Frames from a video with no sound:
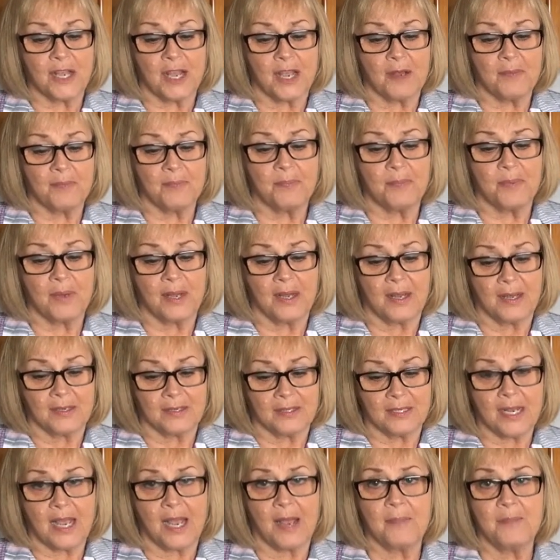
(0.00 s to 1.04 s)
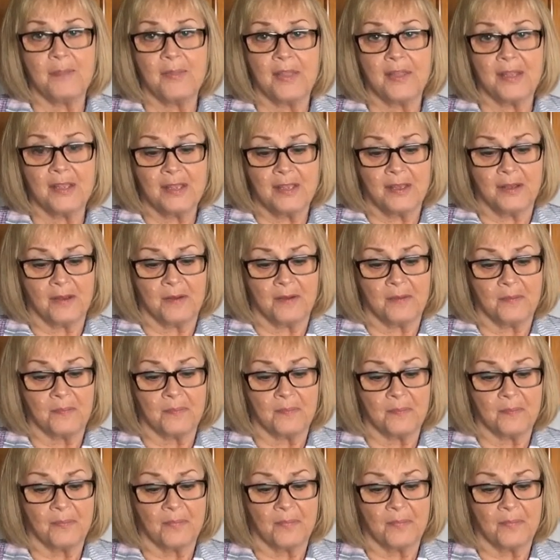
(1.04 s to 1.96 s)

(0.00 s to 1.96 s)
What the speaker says: up on top of the hill.